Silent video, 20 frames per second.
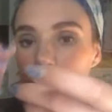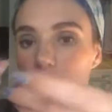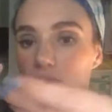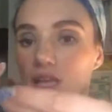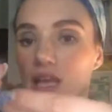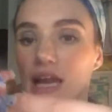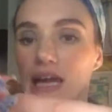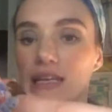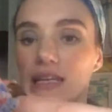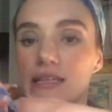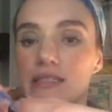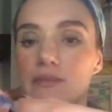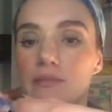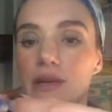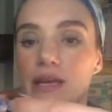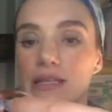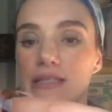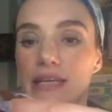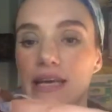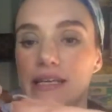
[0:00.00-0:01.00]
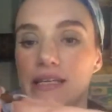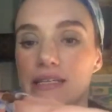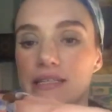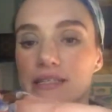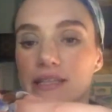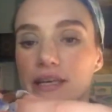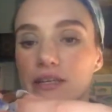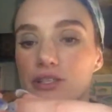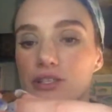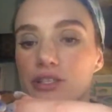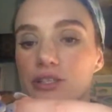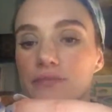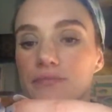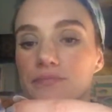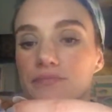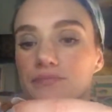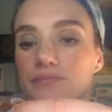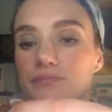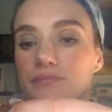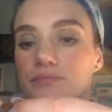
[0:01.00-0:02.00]
I like to make a tiny stitch
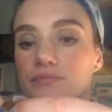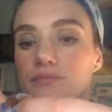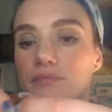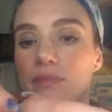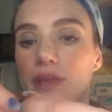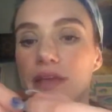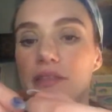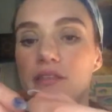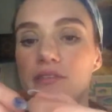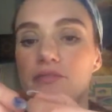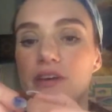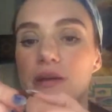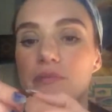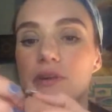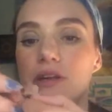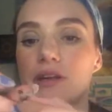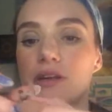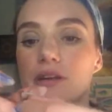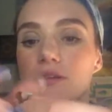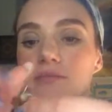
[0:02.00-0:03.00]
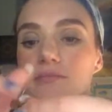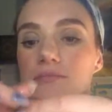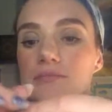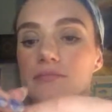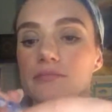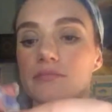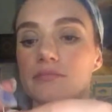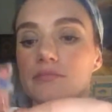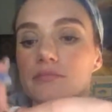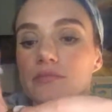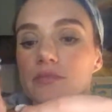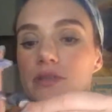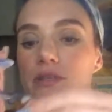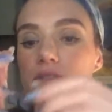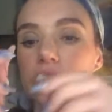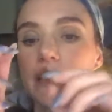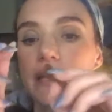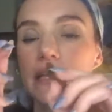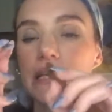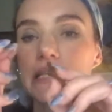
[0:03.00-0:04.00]
in the fabric,
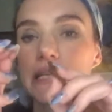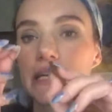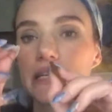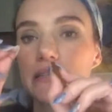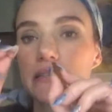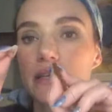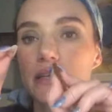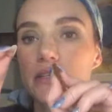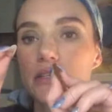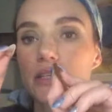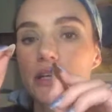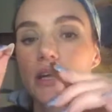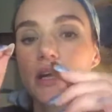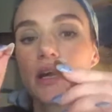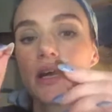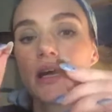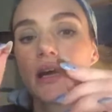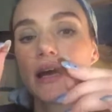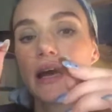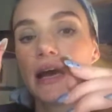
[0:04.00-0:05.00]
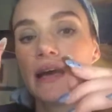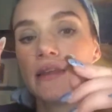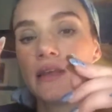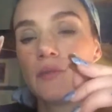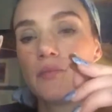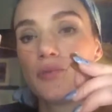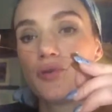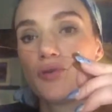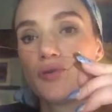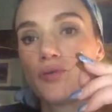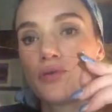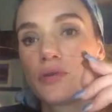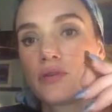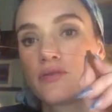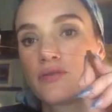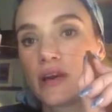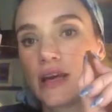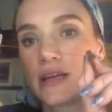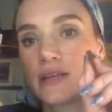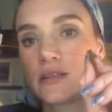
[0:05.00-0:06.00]
tiny stitch, and then pull the
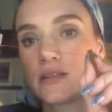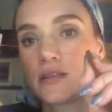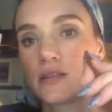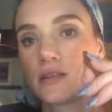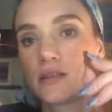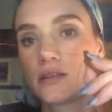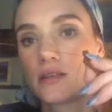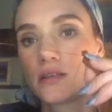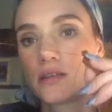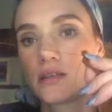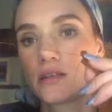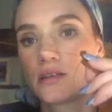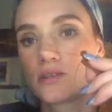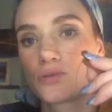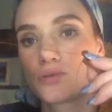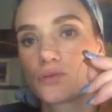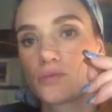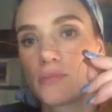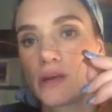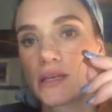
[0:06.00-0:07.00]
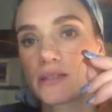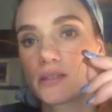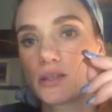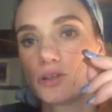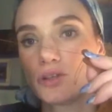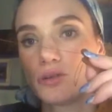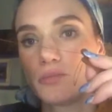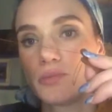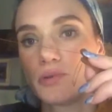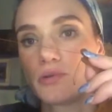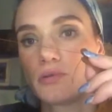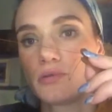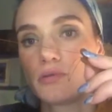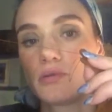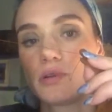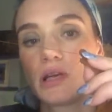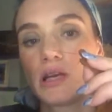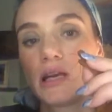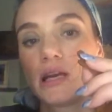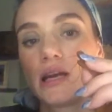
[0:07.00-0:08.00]
thread so it makes a loop,
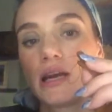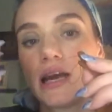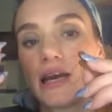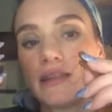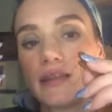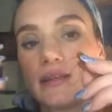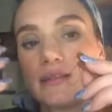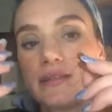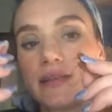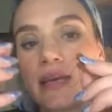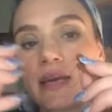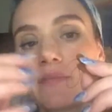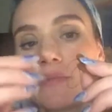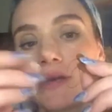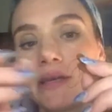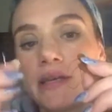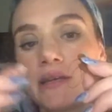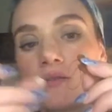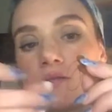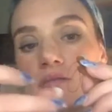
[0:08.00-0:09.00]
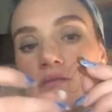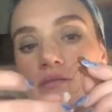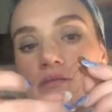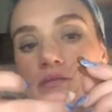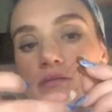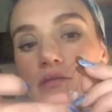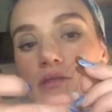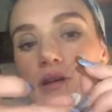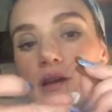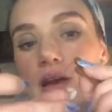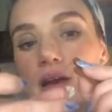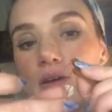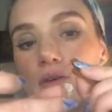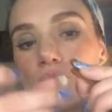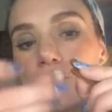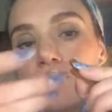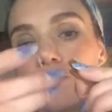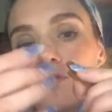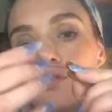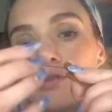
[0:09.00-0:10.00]
and then take my needle and go
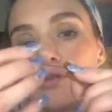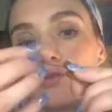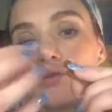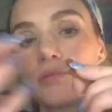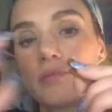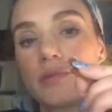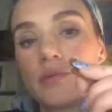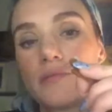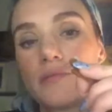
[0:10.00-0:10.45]
through the loop,